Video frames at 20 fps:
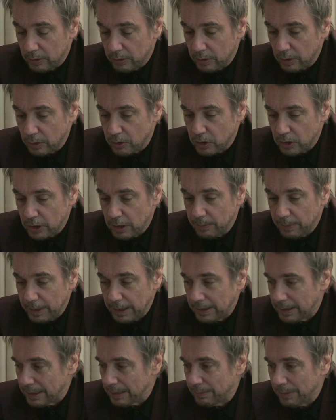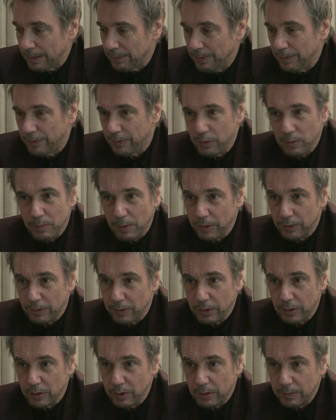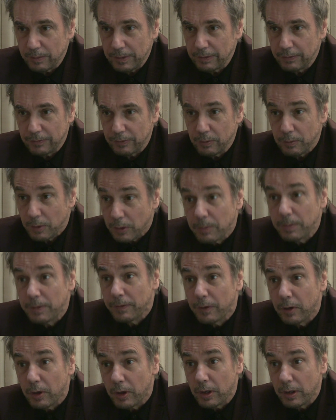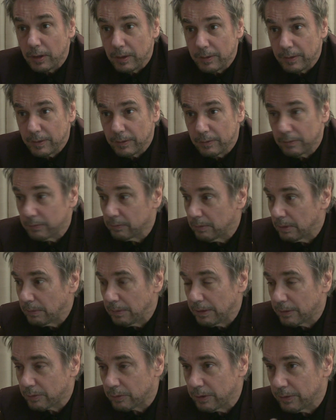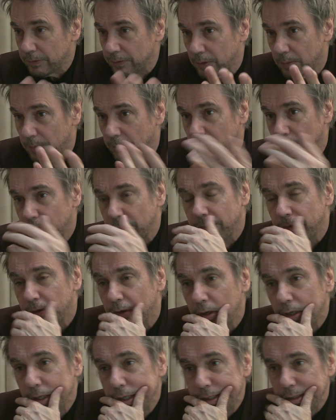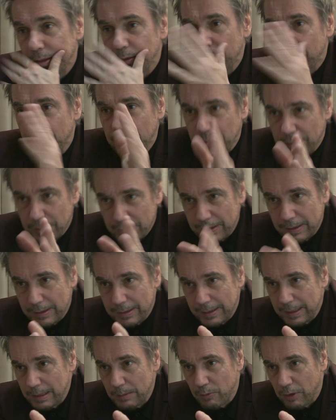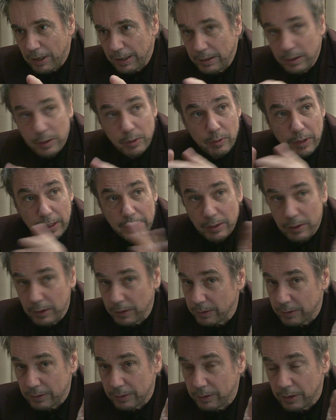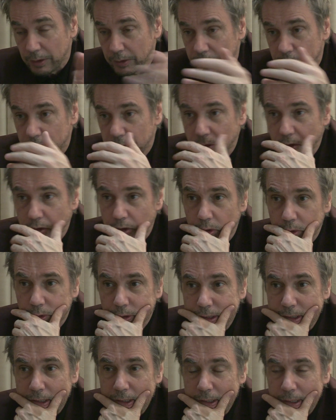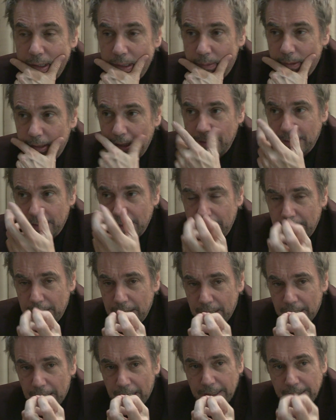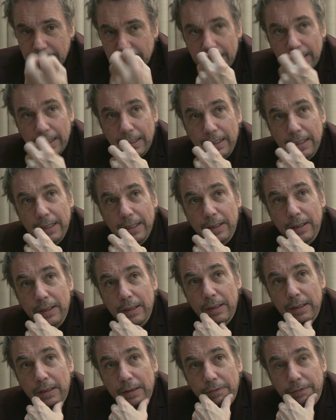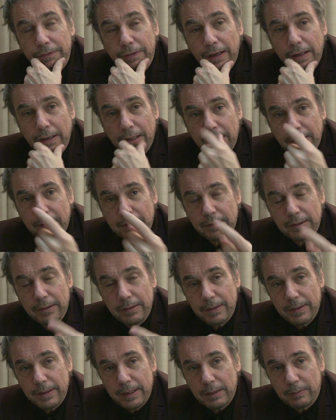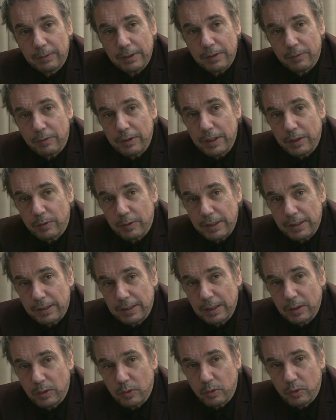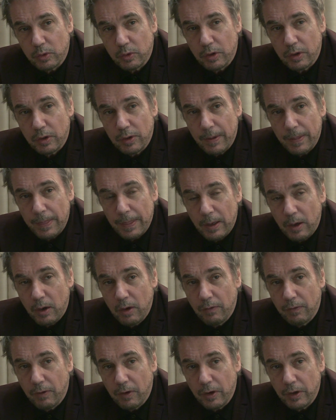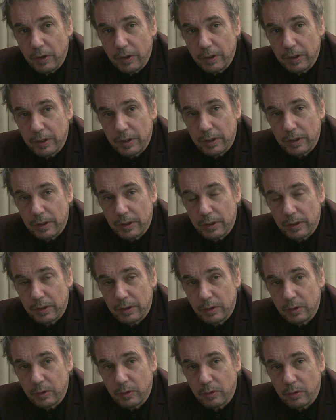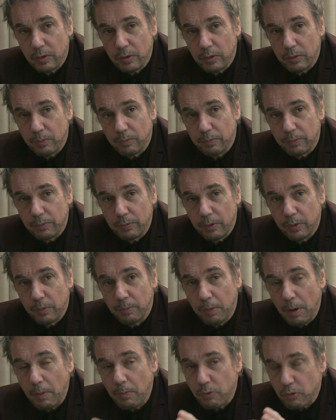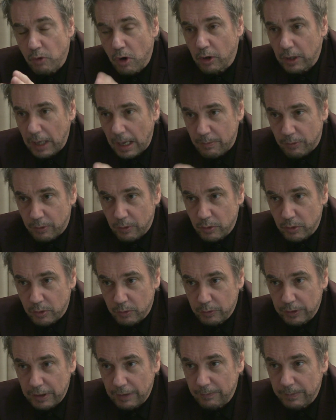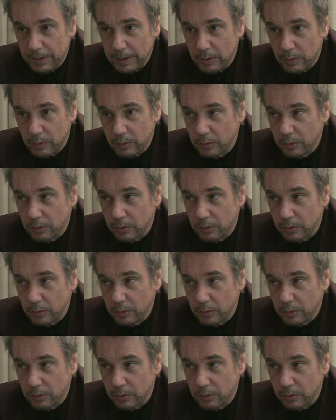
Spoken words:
Oxygen painting maybe a few months ago, a few months before, maybe 3-4 months before. So it was still brand new and not shown. But I said, I instantly felt that it was really interesting to avoid, the pop rock approach would have been to